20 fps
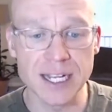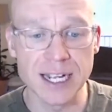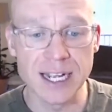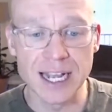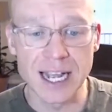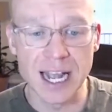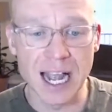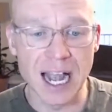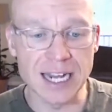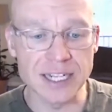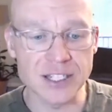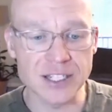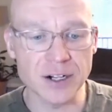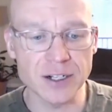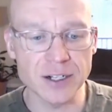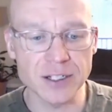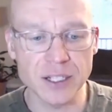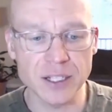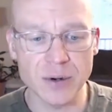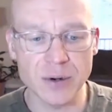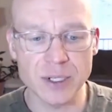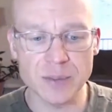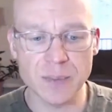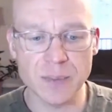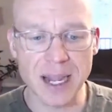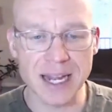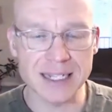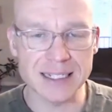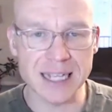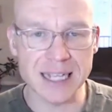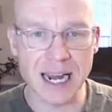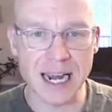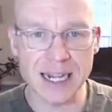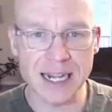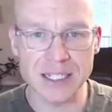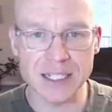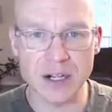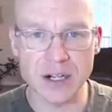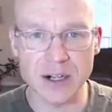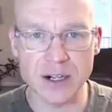I started to notice my anxiety
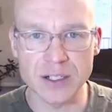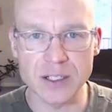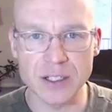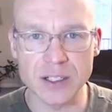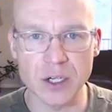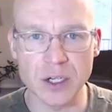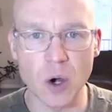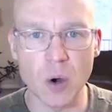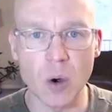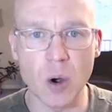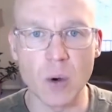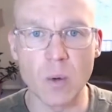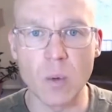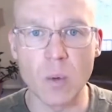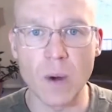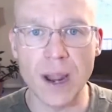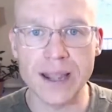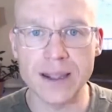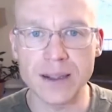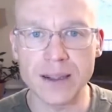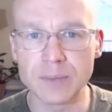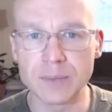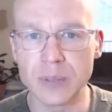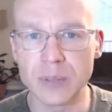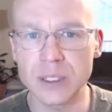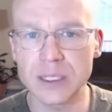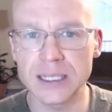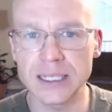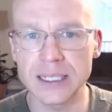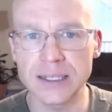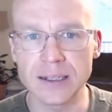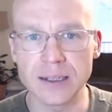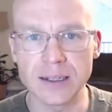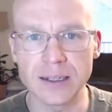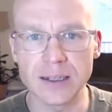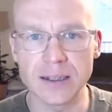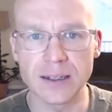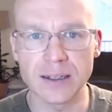started to go away completely.